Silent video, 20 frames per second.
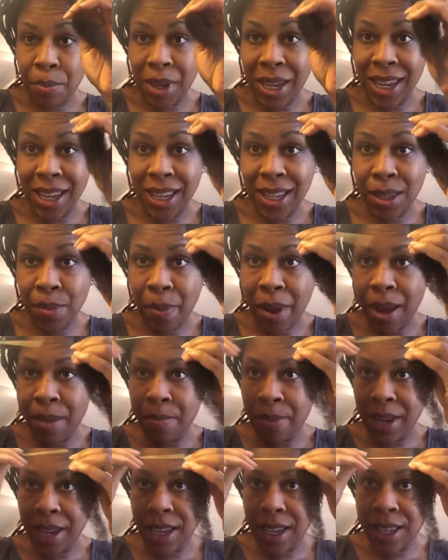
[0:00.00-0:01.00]
piece by
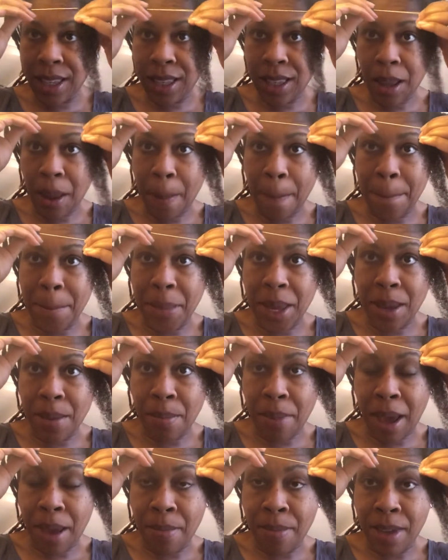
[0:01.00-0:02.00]
piece,
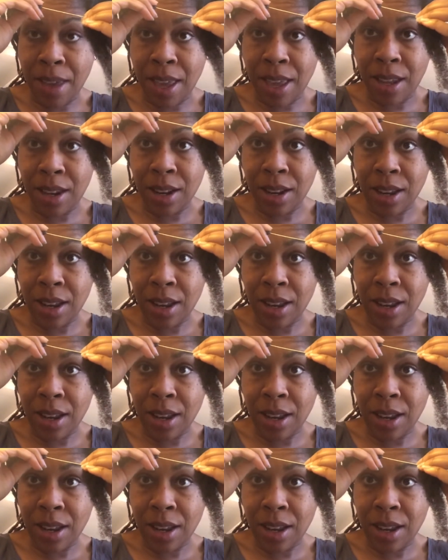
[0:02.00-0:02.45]
bit by bit.